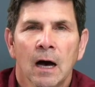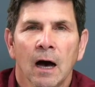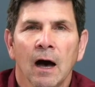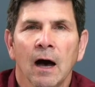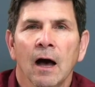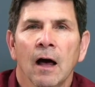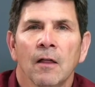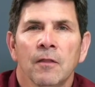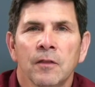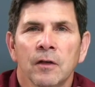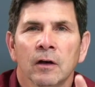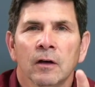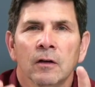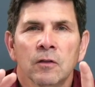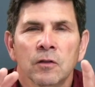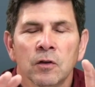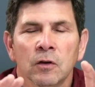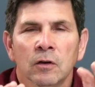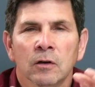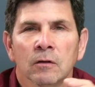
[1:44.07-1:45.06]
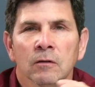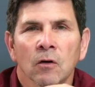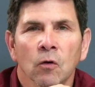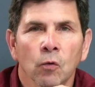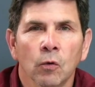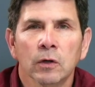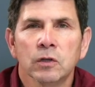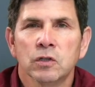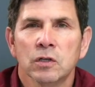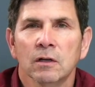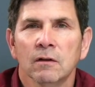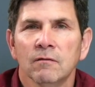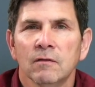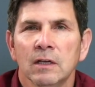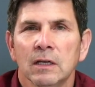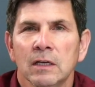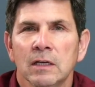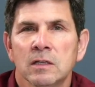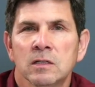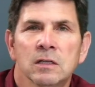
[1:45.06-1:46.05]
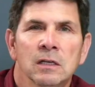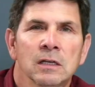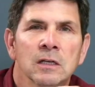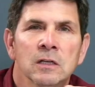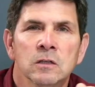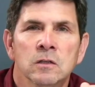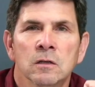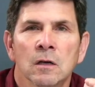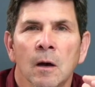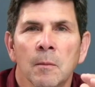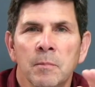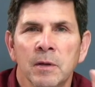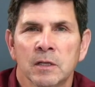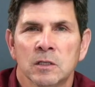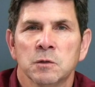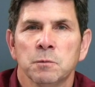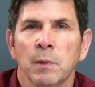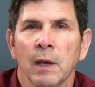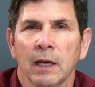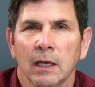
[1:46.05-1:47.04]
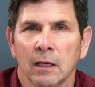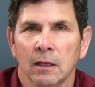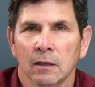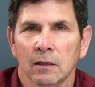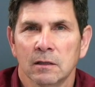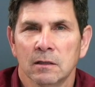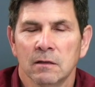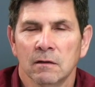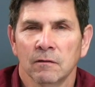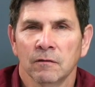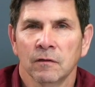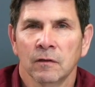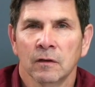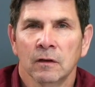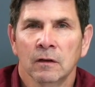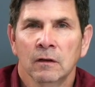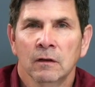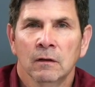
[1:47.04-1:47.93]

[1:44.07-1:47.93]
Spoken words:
The origin of these is a bit speculative.